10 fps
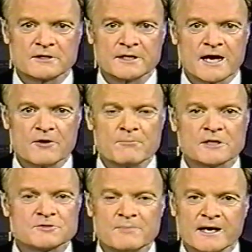than how
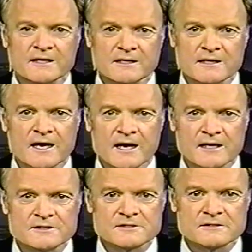much money he
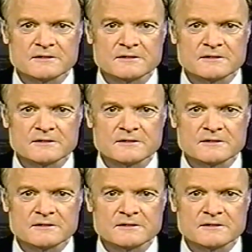has.